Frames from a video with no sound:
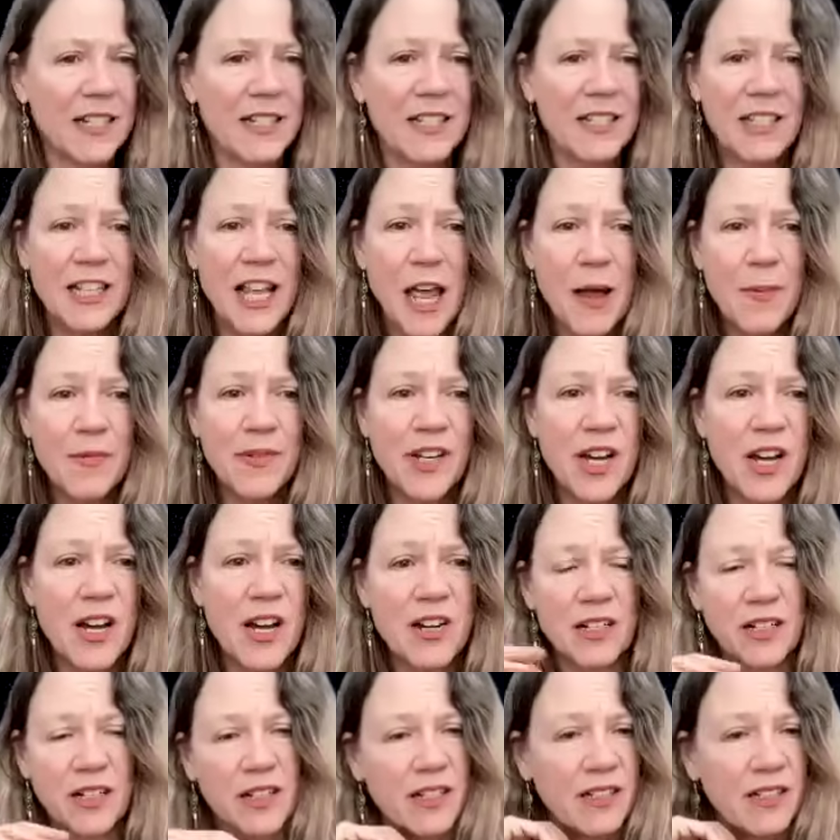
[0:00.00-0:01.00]
Slam
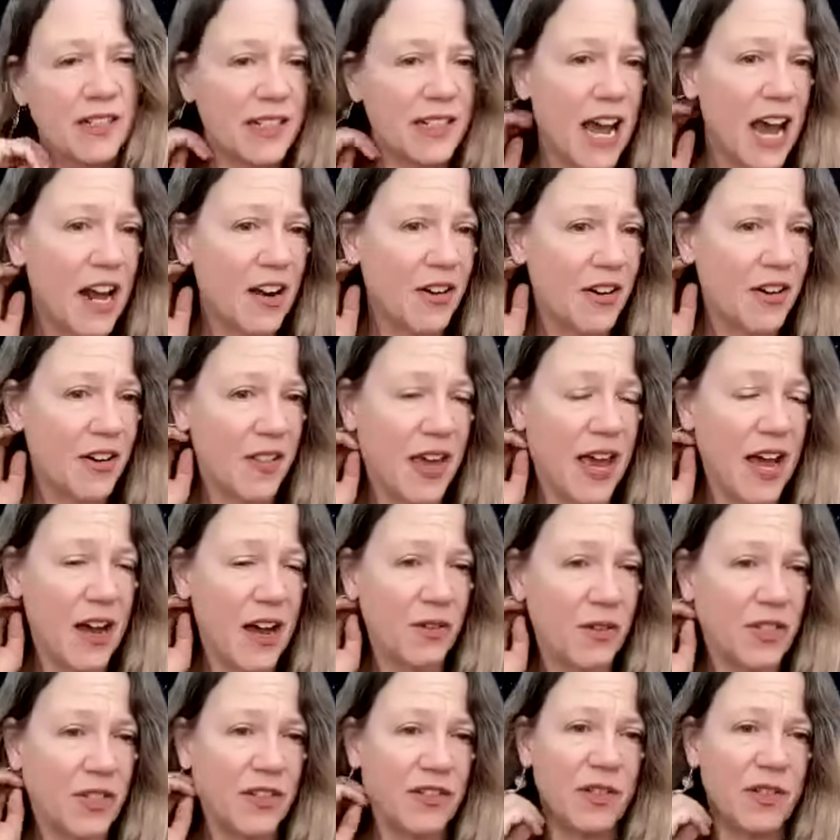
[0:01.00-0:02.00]
dunk, Saturn in the
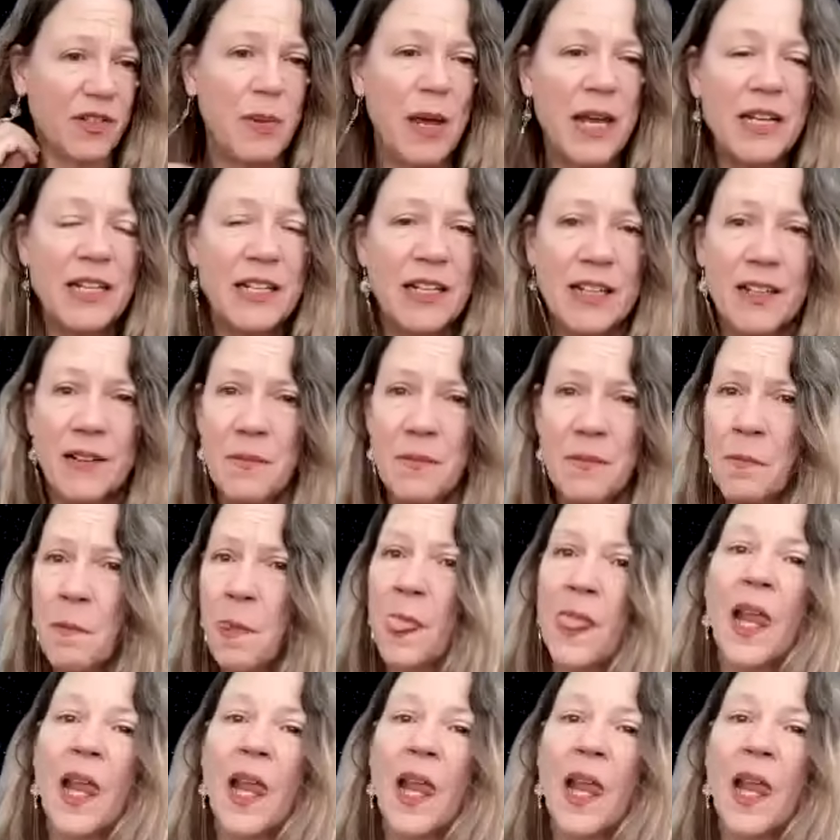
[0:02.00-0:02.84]
house of spending,